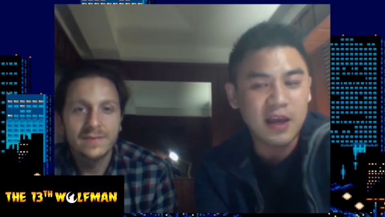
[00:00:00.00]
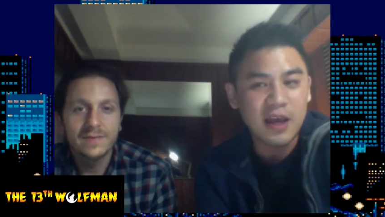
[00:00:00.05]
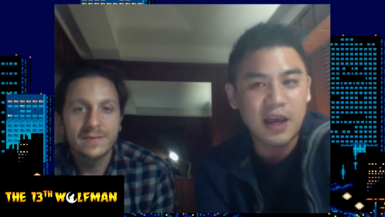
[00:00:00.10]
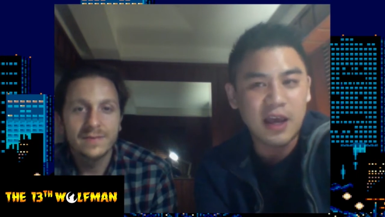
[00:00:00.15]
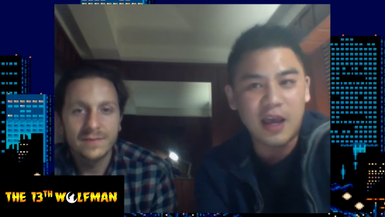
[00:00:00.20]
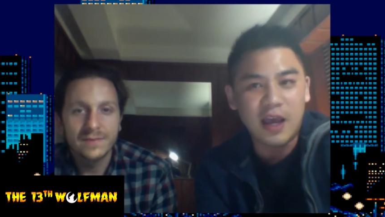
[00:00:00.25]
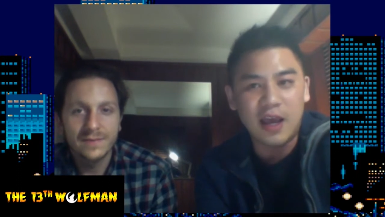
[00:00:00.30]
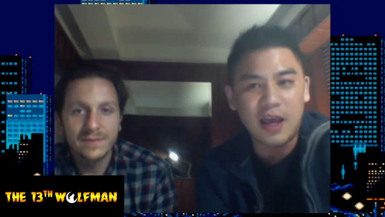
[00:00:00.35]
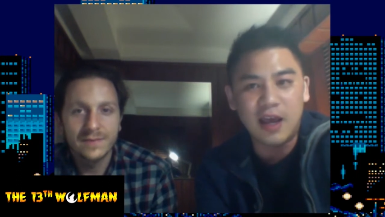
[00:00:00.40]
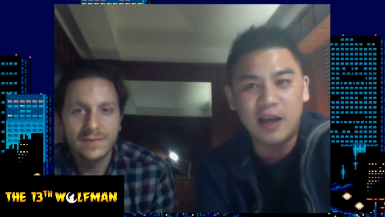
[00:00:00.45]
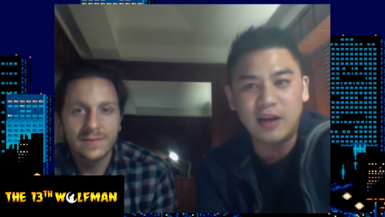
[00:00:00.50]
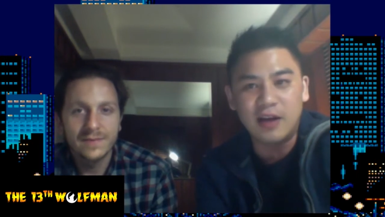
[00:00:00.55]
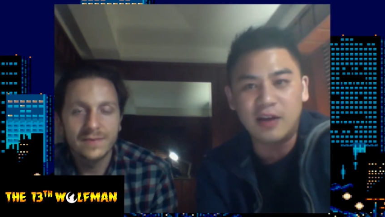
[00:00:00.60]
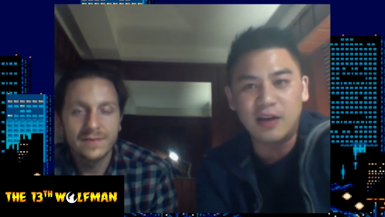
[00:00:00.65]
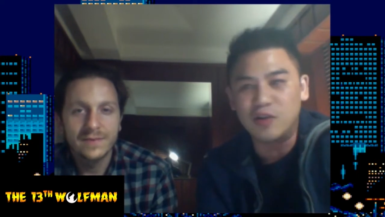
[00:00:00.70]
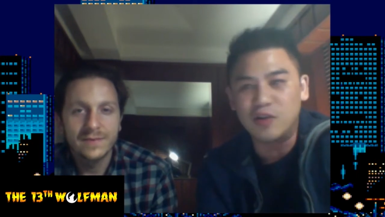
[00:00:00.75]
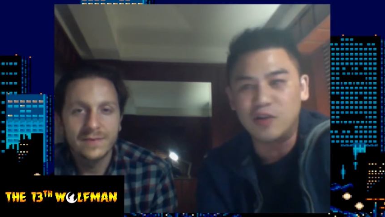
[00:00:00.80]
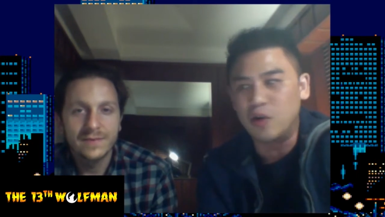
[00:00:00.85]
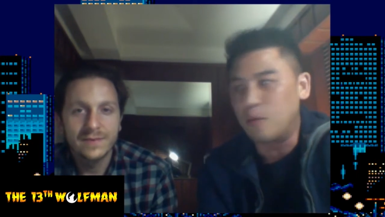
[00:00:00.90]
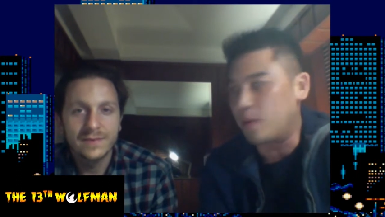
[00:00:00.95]
Speaker 1: And
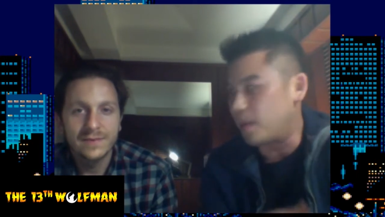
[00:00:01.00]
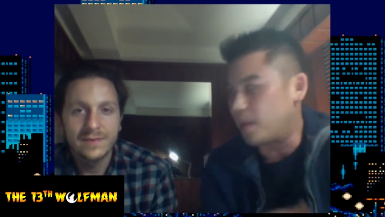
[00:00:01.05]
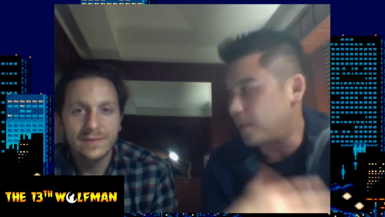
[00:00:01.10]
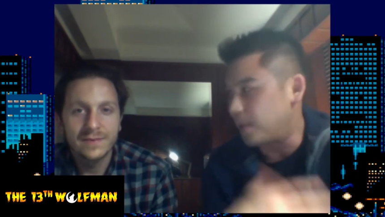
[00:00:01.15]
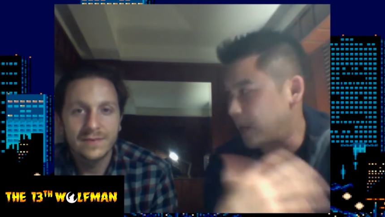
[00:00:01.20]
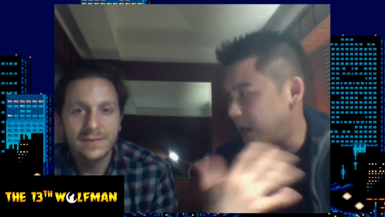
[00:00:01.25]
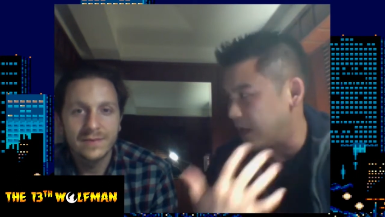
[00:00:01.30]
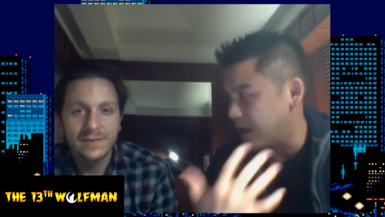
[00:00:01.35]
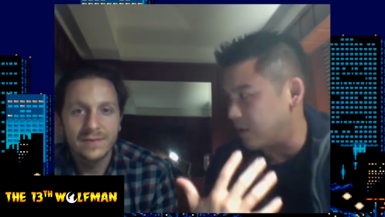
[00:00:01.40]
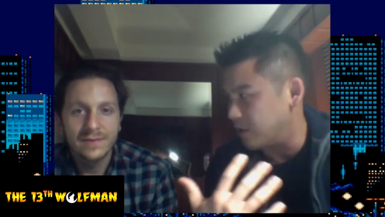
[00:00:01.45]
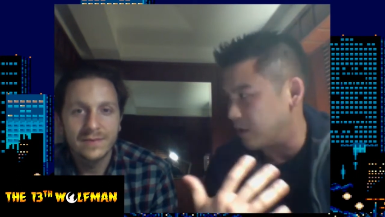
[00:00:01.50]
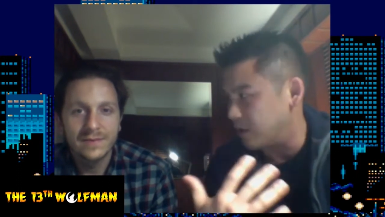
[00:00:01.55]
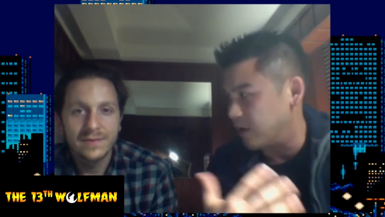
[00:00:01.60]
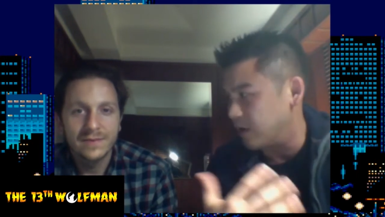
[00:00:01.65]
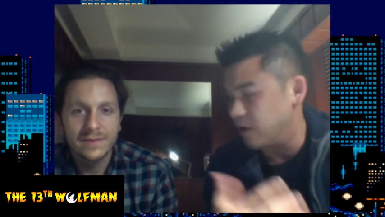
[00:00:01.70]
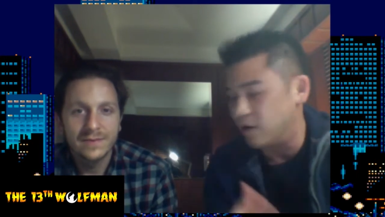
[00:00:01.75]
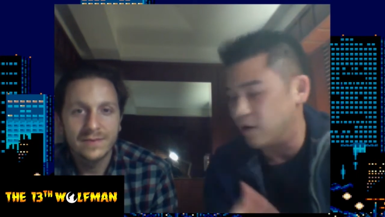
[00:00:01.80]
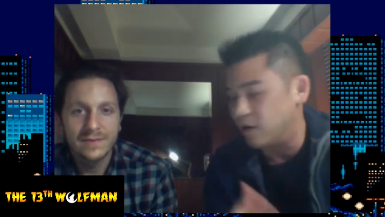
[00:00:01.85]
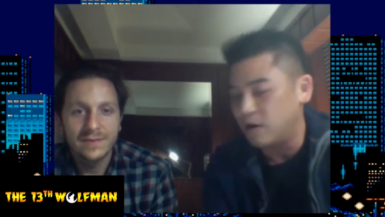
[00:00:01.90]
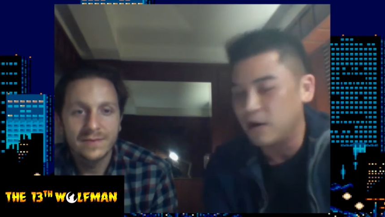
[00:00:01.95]
Joe Barbagallo
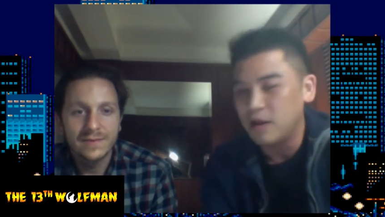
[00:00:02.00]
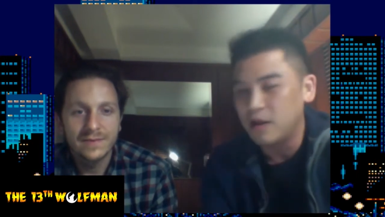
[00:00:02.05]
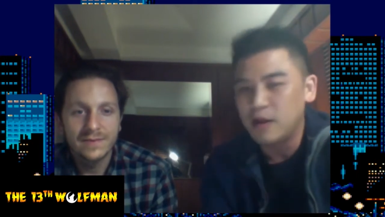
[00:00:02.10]
here